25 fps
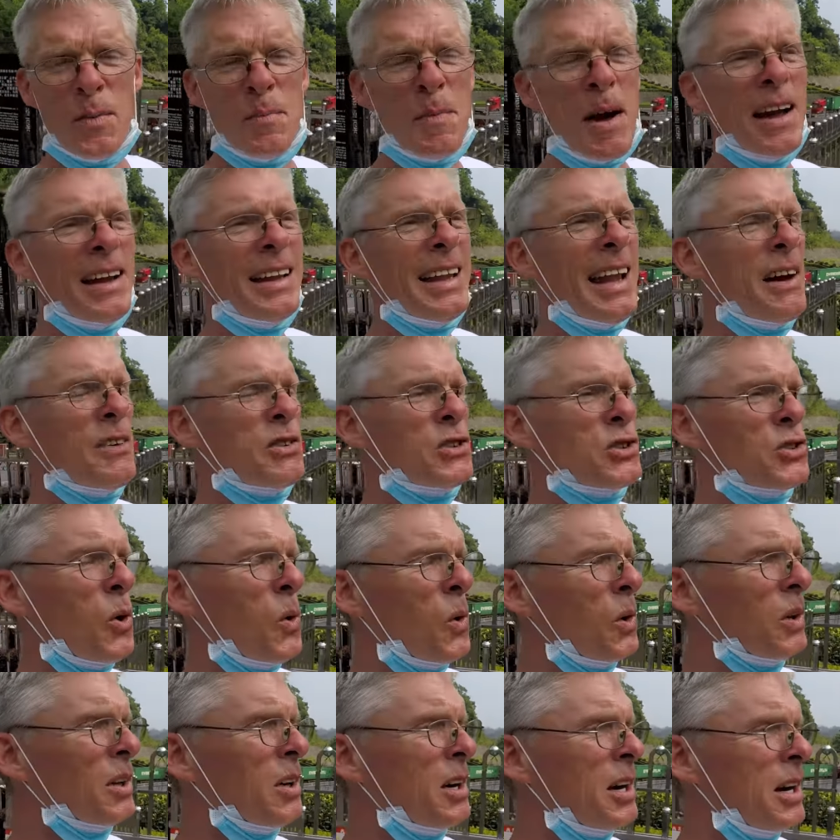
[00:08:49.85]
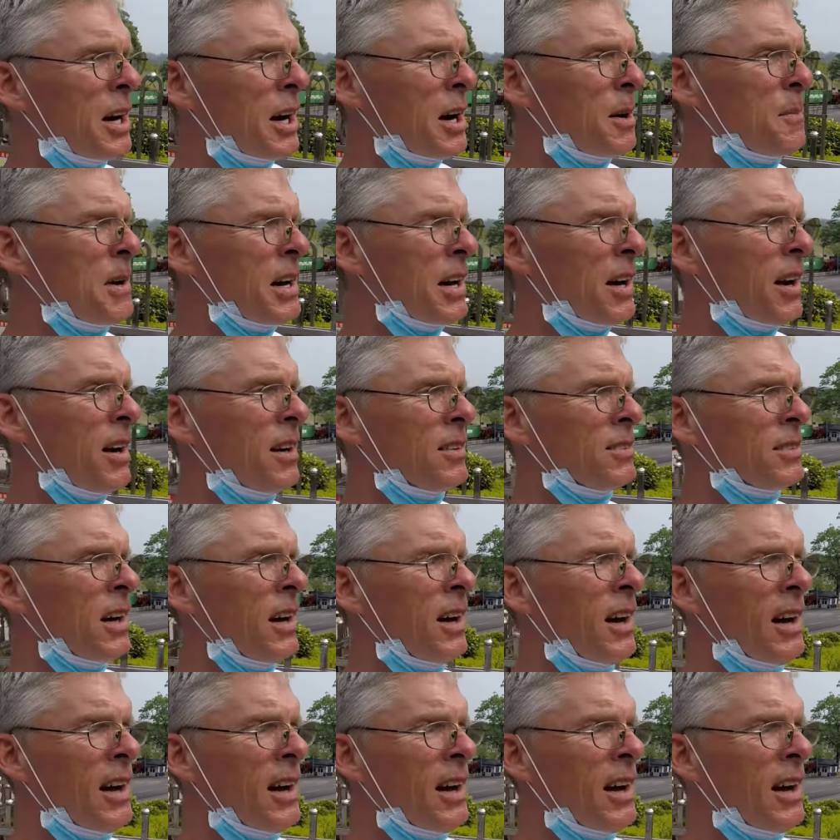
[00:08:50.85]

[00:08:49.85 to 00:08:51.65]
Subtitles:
my left shoulder here, because